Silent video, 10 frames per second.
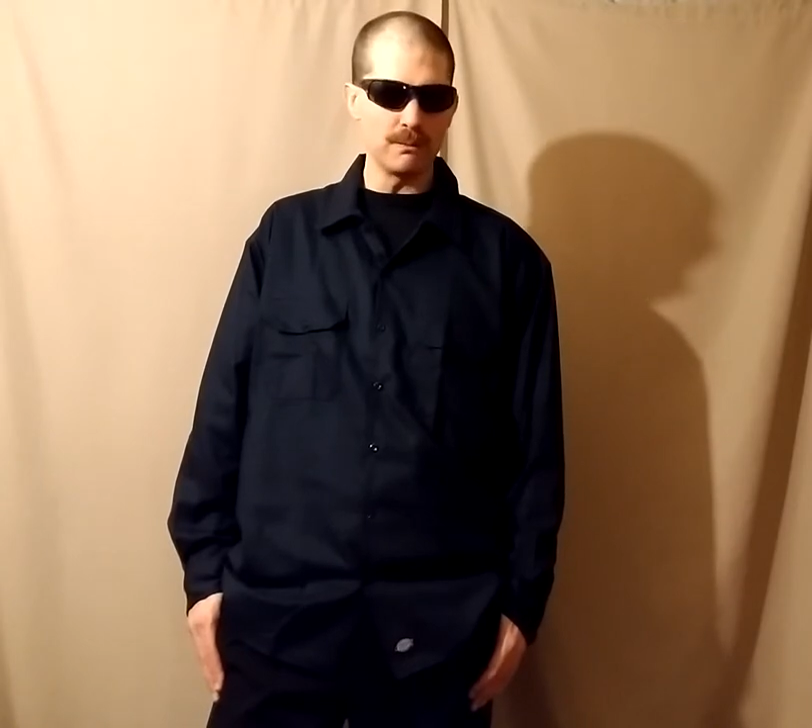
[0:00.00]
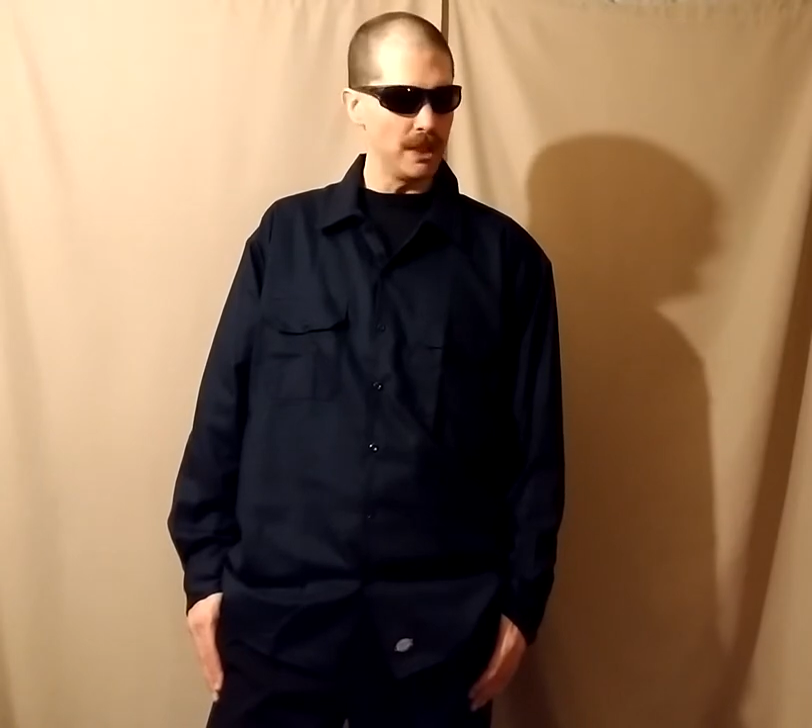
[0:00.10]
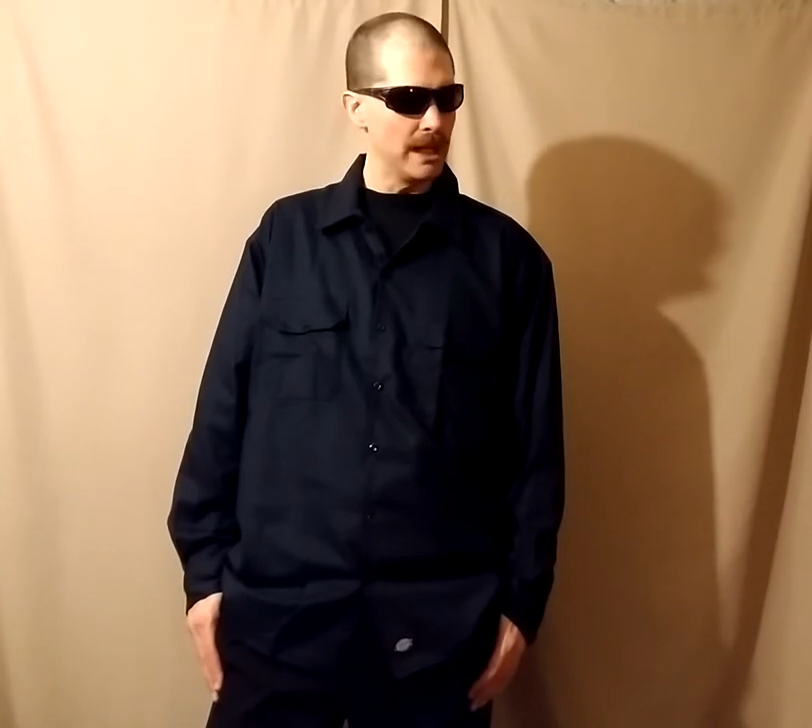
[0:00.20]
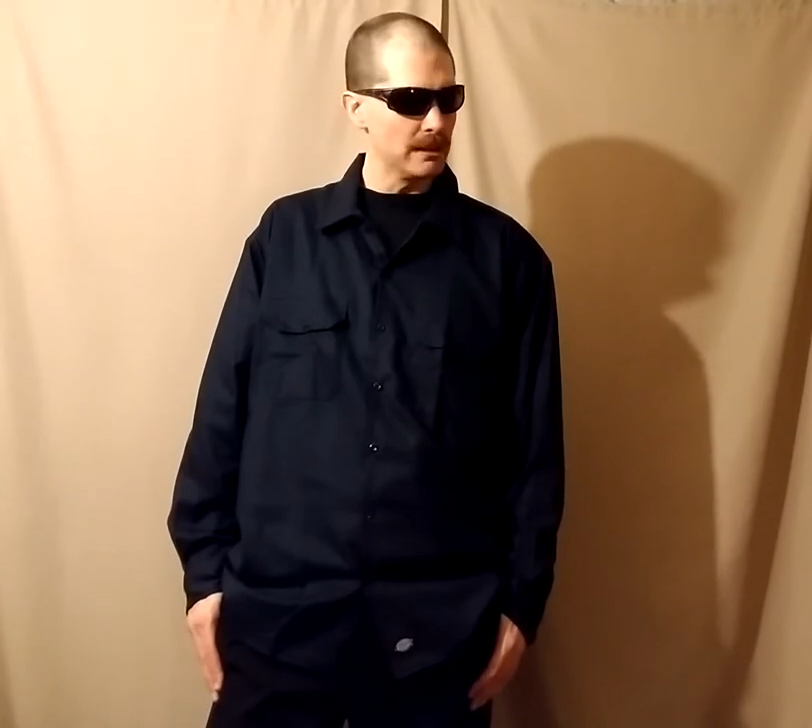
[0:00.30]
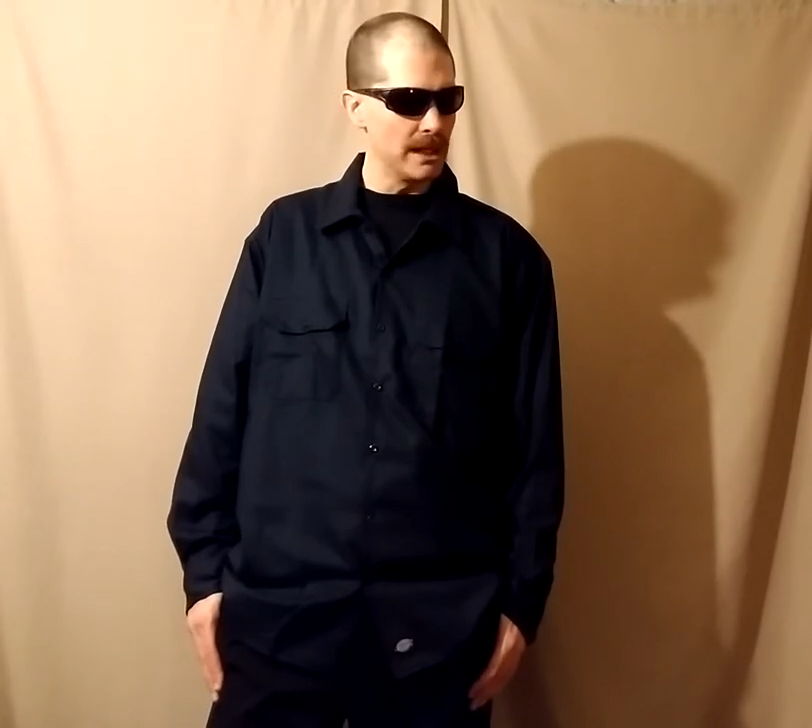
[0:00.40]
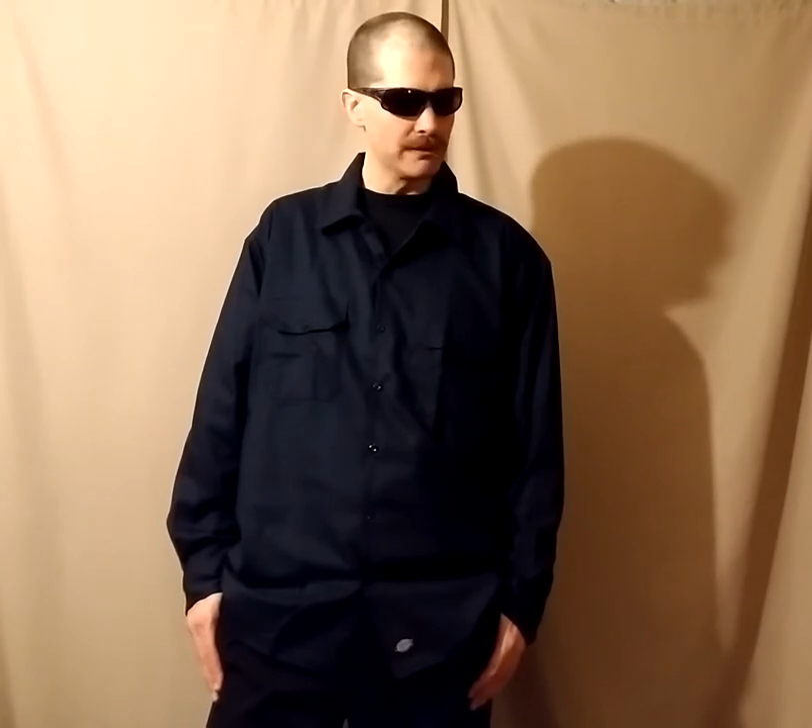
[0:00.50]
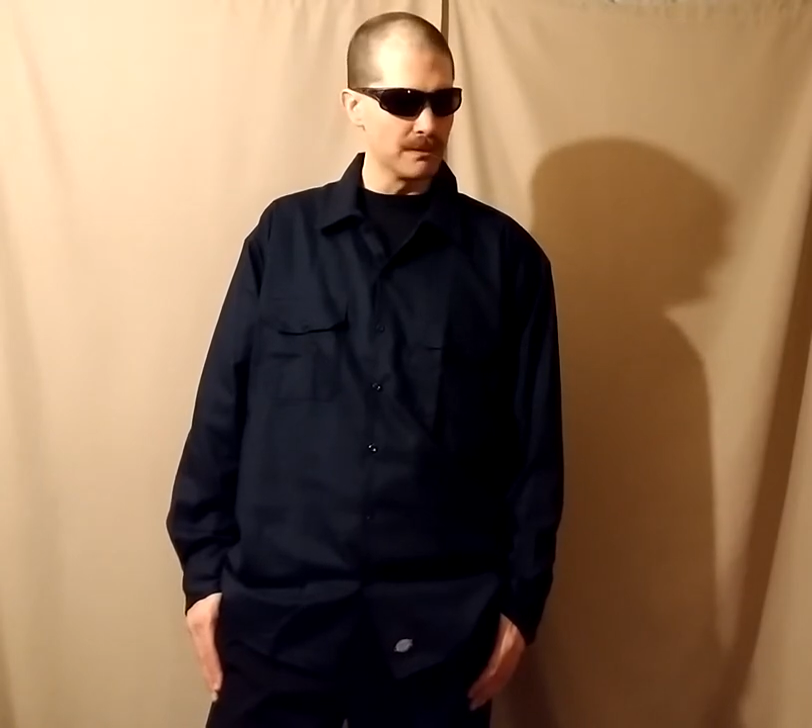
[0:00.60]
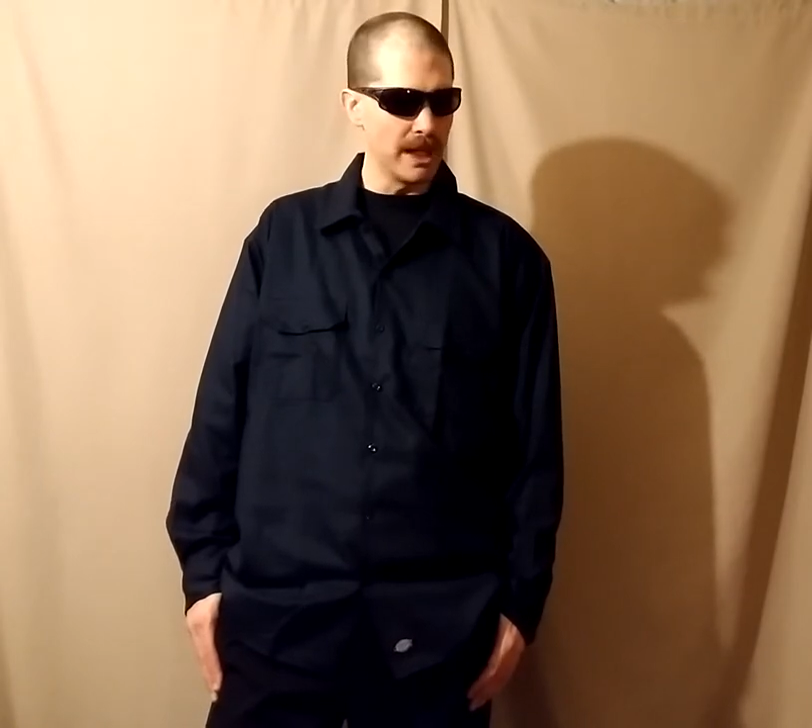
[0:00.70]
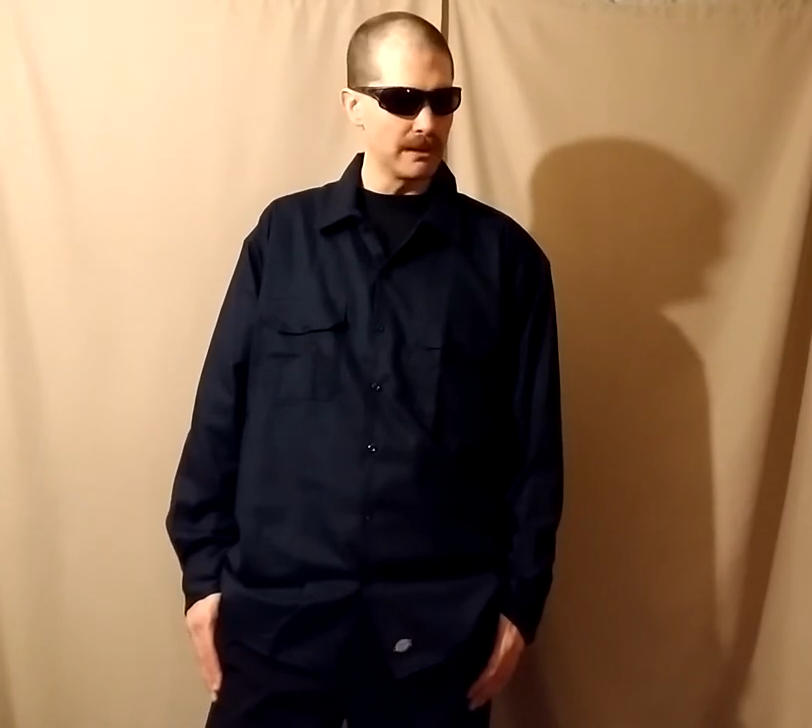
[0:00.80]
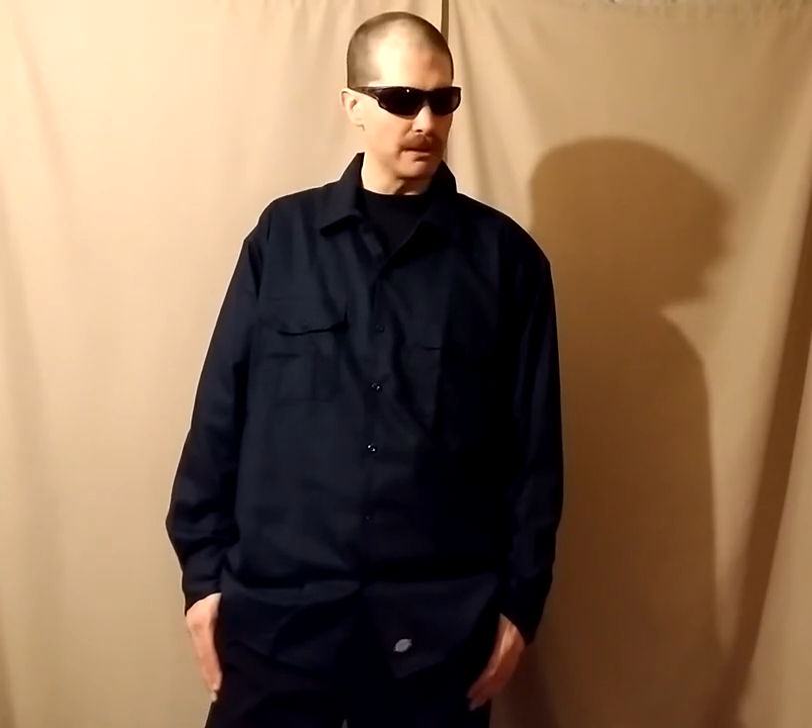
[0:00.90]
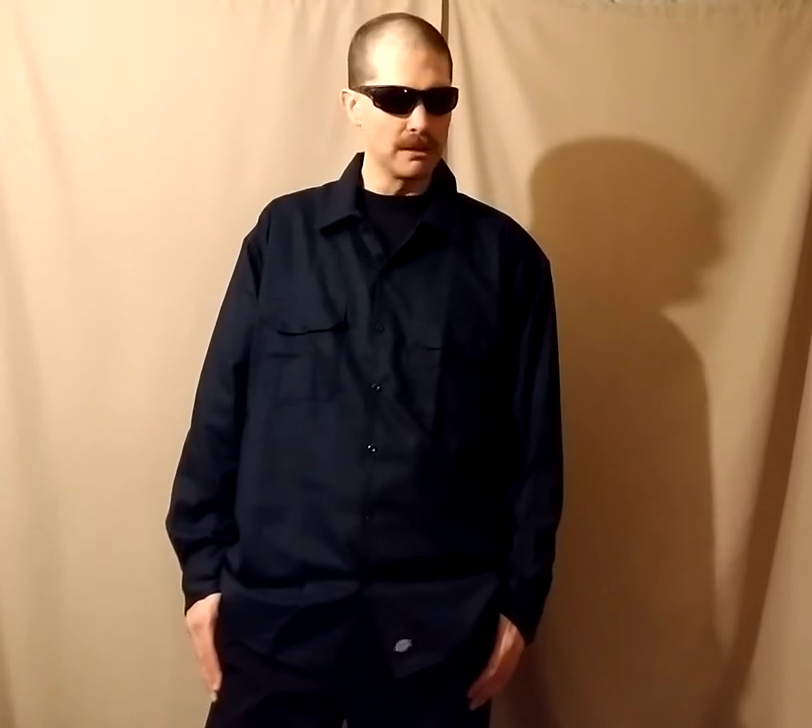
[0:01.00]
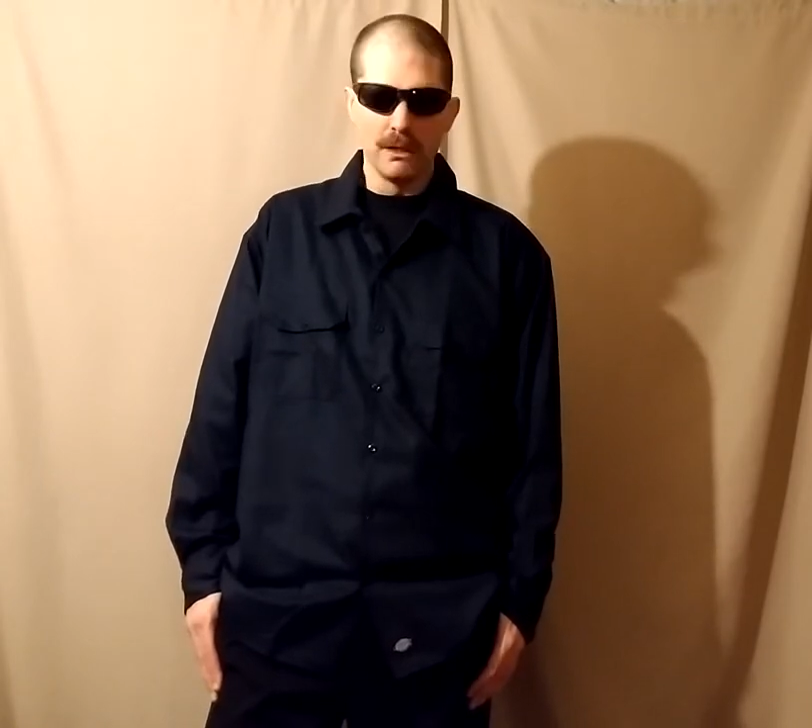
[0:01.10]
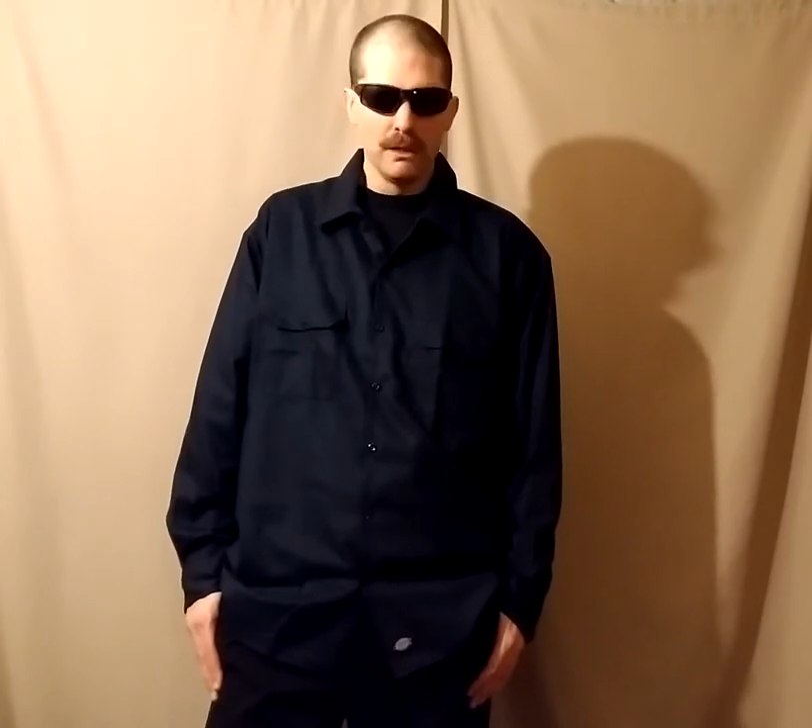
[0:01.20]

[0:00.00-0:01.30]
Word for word: black Lives Matter.